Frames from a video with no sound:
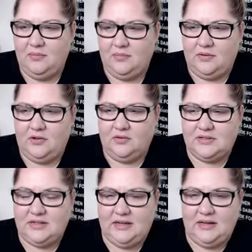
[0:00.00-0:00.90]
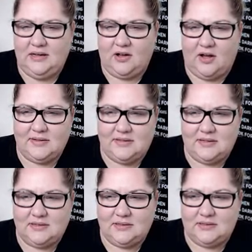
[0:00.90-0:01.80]
You'll see here, guys,
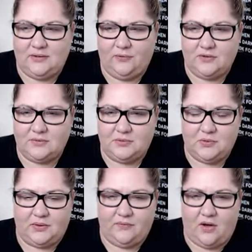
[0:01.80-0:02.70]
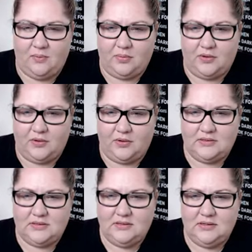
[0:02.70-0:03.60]
there's a difference between
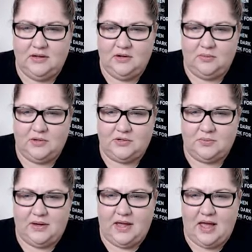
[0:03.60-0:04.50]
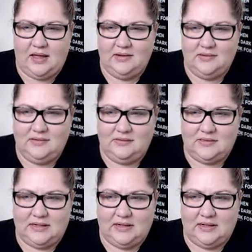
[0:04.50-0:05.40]
vibrance, which we add,
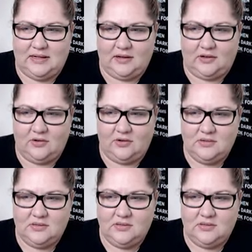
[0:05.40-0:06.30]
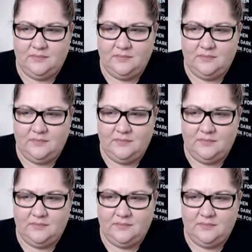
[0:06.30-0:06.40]
see how that goes,